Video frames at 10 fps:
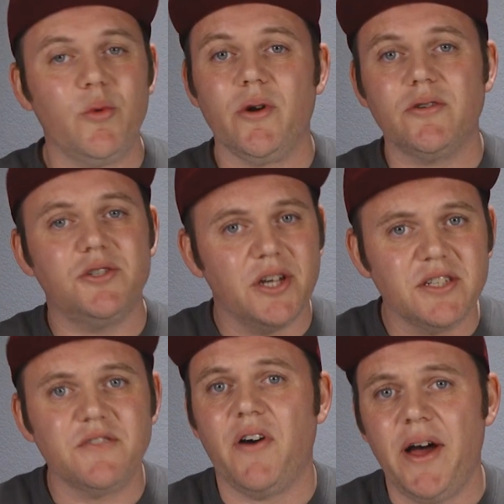work
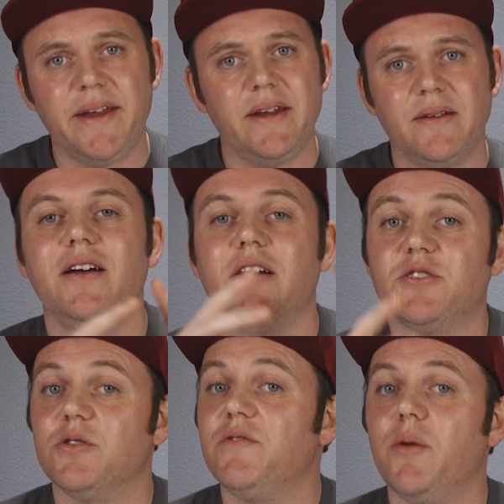just fine.
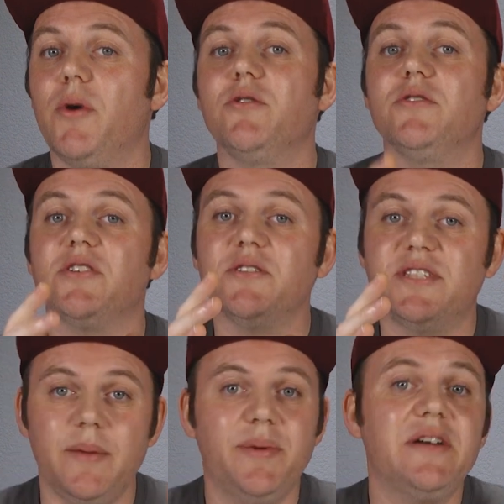Servo motors are
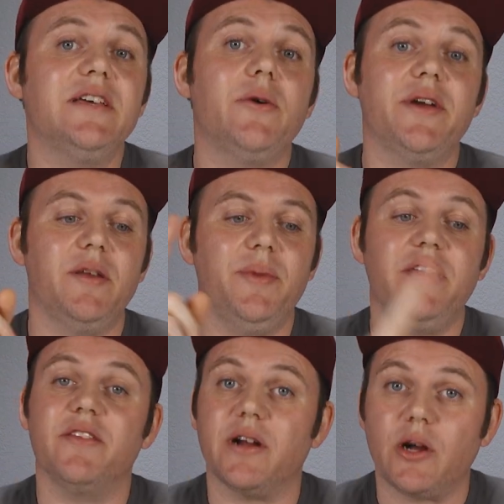typically going to be
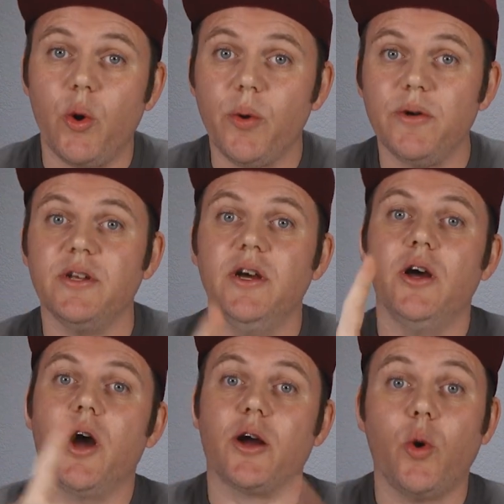either a cored,
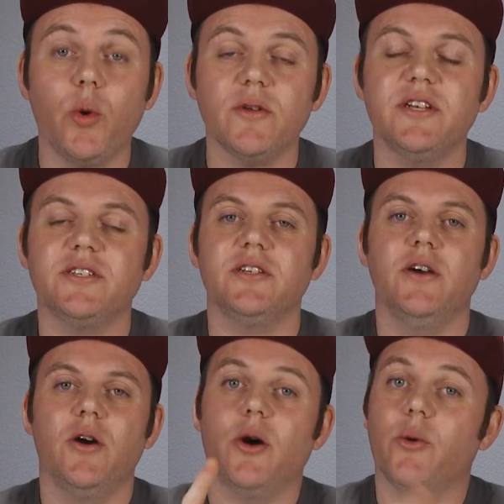a coreless
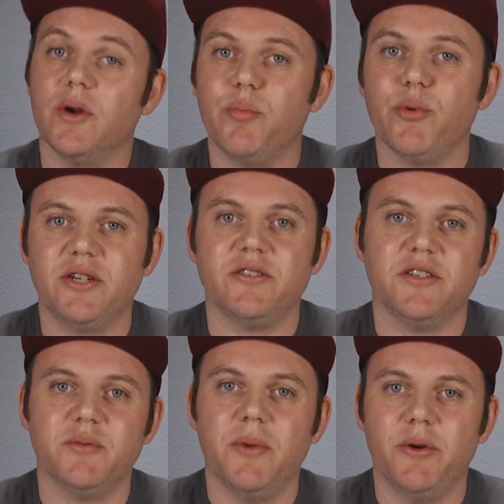or a brushless